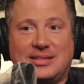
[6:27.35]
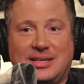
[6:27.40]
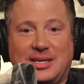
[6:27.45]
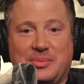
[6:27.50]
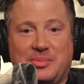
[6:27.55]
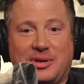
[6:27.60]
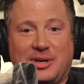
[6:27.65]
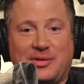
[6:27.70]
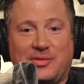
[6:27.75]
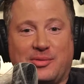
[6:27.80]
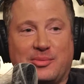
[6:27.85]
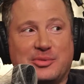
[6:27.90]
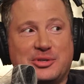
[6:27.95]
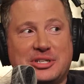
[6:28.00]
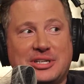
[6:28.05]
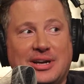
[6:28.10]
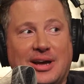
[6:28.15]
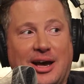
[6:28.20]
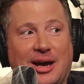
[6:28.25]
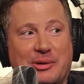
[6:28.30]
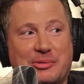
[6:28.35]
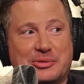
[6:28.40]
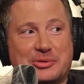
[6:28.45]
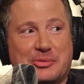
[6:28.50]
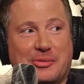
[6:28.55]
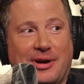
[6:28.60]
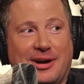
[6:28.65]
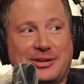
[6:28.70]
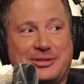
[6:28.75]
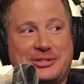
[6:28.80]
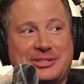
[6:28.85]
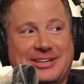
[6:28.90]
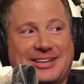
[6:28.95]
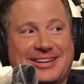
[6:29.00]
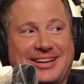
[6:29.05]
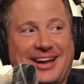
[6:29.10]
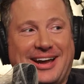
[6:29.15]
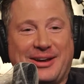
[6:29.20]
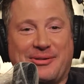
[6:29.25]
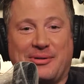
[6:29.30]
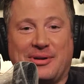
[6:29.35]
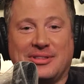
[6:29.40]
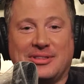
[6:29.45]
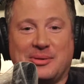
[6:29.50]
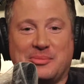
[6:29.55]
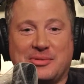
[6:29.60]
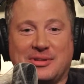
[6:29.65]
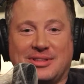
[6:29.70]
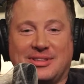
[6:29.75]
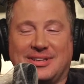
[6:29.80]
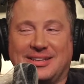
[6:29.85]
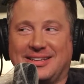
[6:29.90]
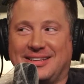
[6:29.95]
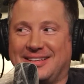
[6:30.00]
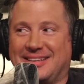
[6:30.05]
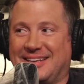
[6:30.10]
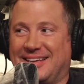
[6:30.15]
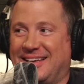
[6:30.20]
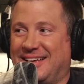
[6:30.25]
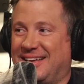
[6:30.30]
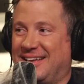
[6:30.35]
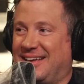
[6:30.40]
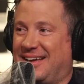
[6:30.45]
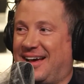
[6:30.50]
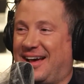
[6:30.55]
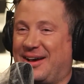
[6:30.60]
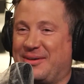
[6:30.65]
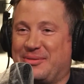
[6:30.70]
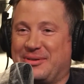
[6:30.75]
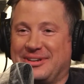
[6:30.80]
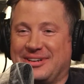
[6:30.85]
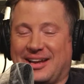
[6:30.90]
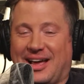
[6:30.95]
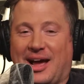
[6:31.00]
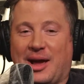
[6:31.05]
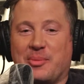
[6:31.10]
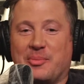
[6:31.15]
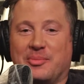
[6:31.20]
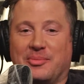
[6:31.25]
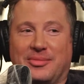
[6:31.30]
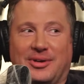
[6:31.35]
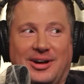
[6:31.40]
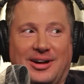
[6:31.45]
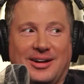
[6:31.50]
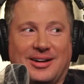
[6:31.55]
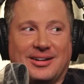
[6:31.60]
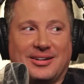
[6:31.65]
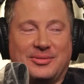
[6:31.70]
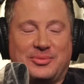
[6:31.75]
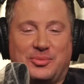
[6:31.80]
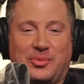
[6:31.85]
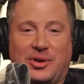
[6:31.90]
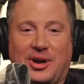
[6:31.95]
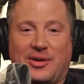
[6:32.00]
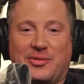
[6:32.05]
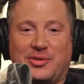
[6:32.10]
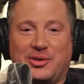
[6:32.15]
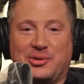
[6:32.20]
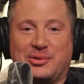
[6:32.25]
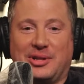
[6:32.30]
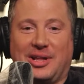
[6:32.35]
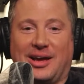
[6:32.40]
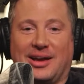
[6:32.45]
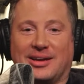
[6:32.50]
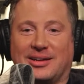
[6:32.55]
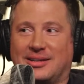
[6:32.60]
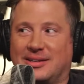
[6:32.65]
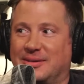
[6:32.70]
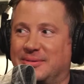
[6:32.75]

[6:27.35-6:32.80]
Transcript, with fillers: anybody from Jihad was watching. Yeah, I want them to think that's true. I want. I'm uh, whatever you. Anybody